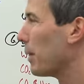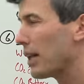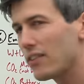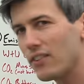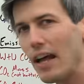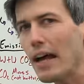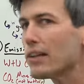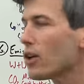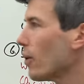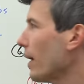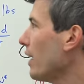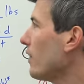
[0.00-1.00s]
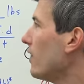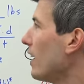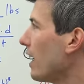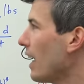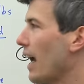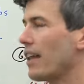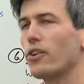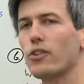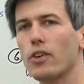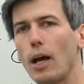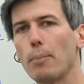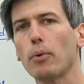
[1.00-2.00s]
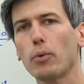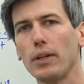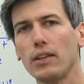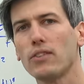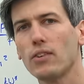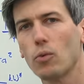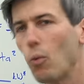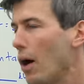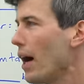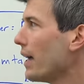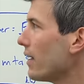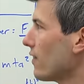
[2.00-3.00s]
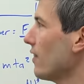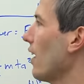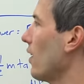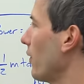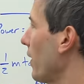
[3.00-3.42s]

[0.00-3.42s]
But it's not crazy, and there's a couple reasons why it's not all